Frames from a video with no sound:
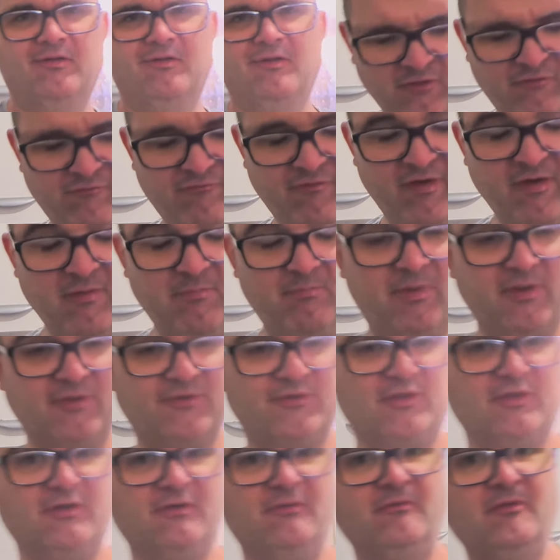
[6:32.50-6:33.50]
Very
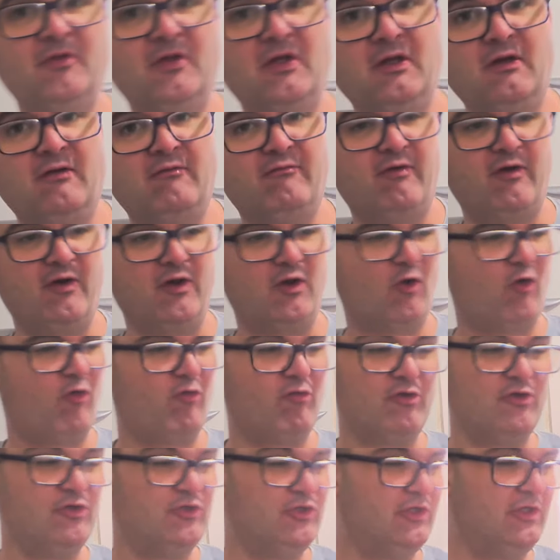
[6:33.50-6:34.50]
bitter, very
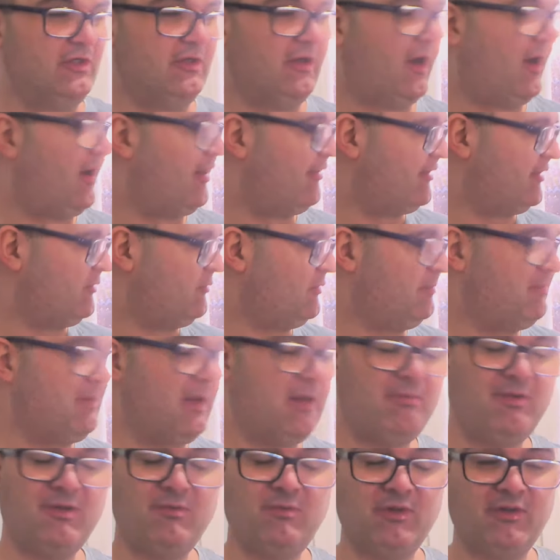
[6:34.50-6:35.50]
orangey. I think
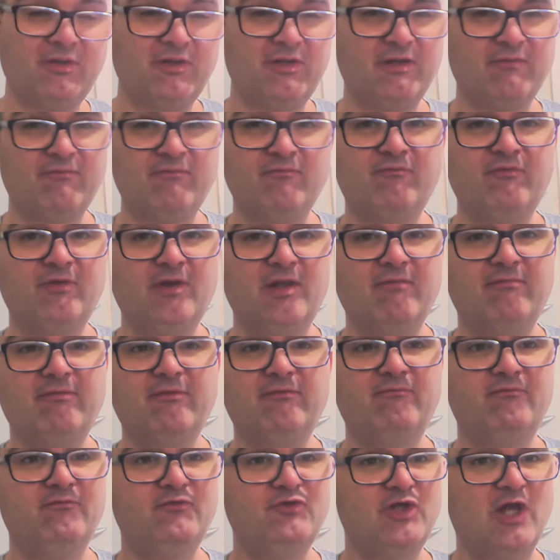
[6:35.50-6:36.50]
maybe with a different
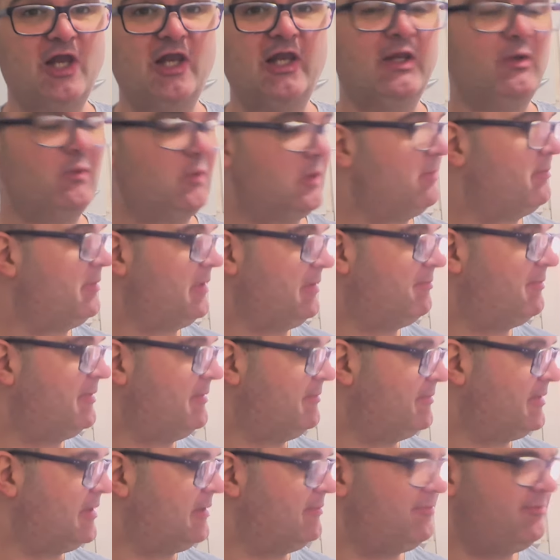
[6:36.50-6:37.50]
flavoured jelly
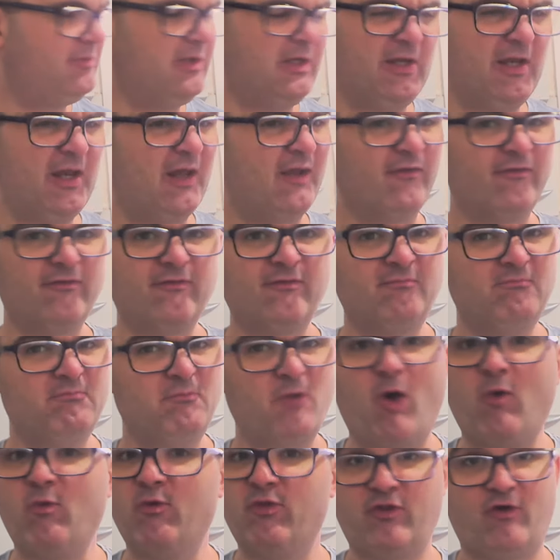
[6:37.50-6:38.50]
would be nice.
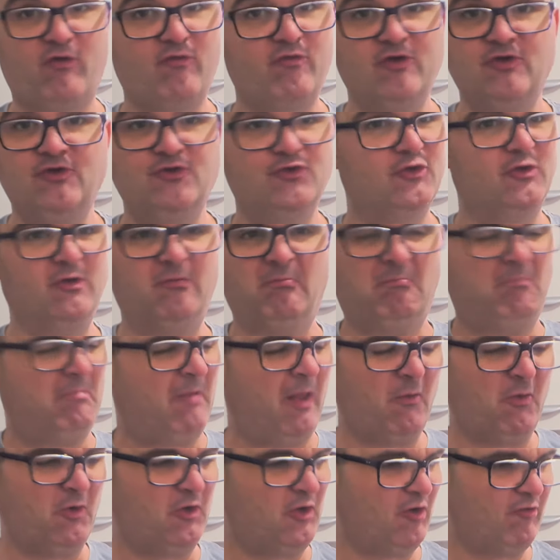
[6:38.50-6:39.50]
Not with orange though. I
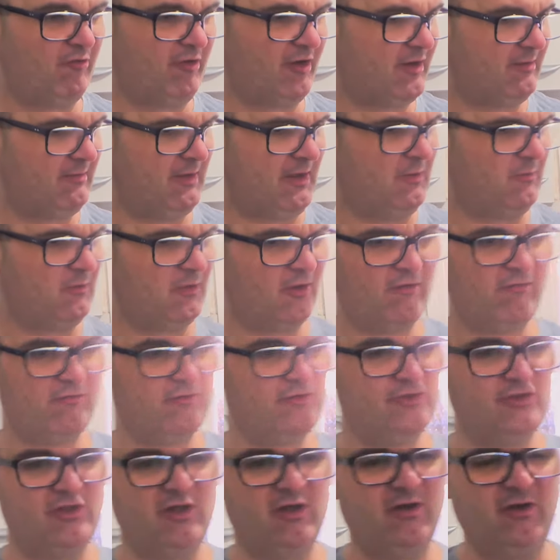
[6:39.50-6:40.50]
would not recommend it with
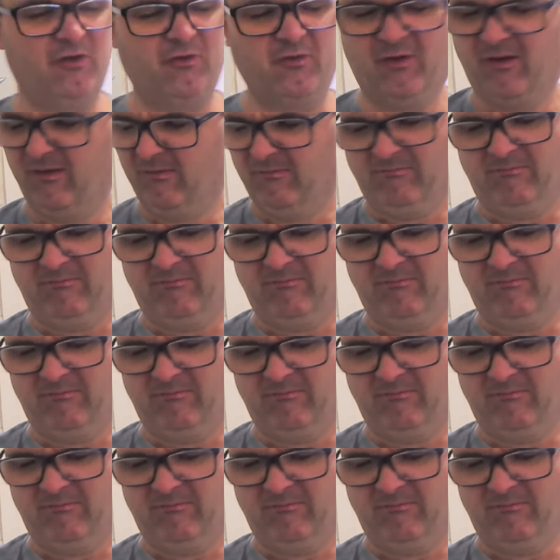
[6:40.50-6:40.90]
orange jelly at all.